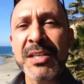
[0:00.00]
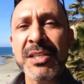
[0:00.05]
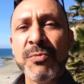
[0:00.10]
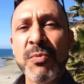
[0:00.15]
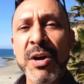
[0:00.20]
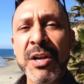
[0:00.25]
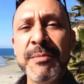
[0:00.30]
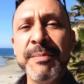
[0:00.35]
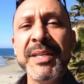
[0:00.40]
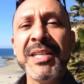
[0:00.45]
You
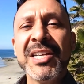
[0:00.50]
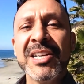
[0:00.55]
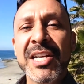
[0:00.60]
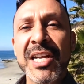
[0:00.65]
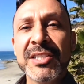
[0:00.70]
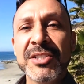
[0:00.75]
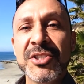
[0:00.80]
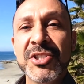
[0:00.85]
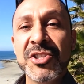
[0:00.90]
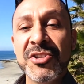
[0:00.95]
want to be
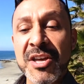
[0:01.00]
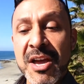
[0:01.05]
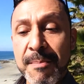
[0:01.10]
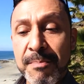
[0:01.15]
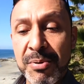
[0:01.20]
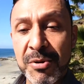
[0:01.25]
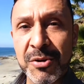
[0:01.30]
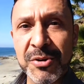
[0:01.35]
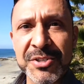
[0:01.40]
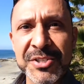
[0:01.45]
connected to
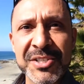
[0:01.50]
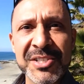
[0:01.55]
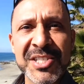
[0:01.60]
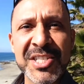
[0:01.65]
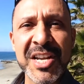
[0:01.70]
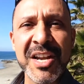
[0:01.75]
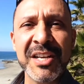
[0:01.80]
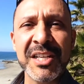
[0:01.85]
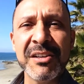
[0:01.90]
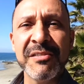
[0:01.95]
that person
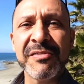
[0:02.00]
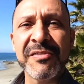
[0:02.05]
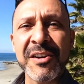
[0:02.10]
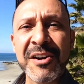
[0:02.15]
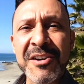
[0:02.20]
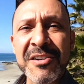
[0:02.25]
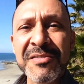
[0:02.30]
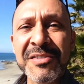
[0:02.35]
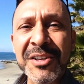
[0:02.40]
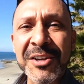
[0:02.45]
standing in
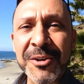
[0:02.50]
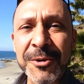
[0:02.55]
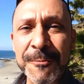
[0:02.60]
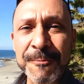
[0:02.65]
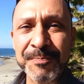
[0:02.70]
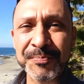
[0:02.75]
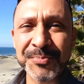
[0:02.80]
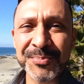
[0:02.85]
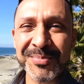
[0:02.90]
front of you.